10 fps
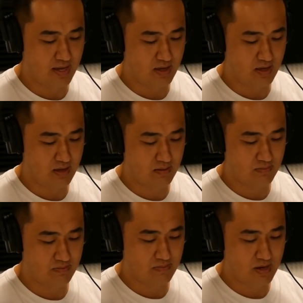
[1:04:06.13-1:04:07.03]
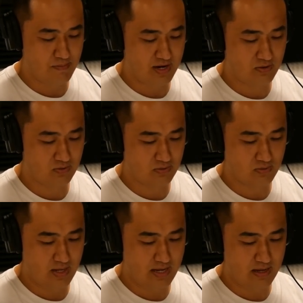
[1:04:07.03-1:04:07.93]
uh, a
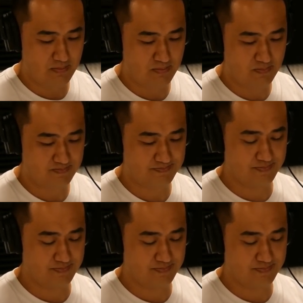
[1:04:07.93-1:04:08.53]
medical um,